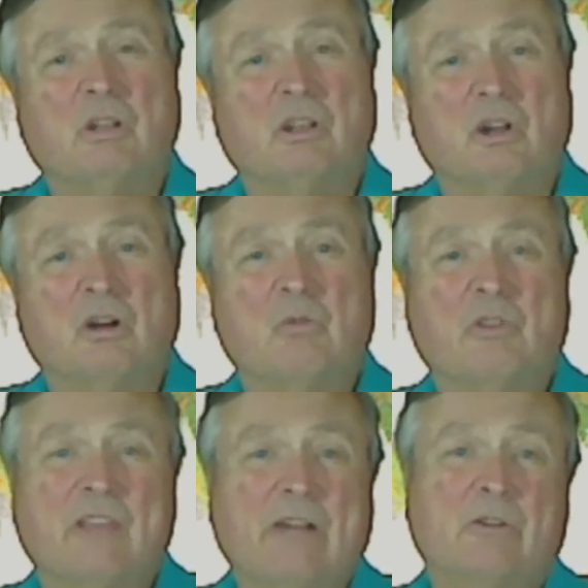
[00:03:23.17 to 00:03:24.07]
along
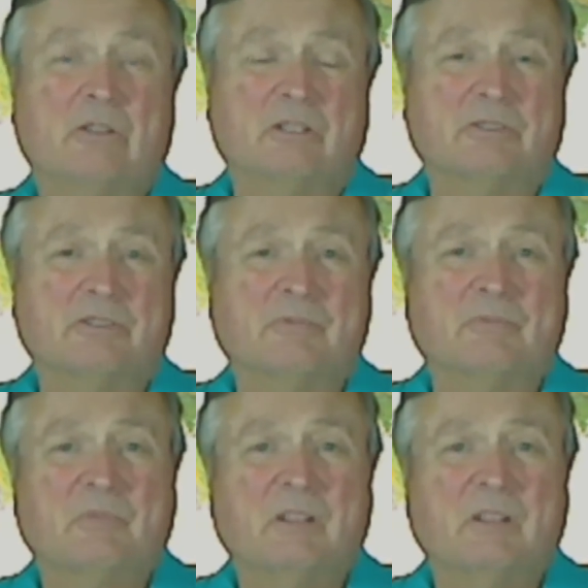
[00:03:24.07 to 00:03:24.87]
with agriculture.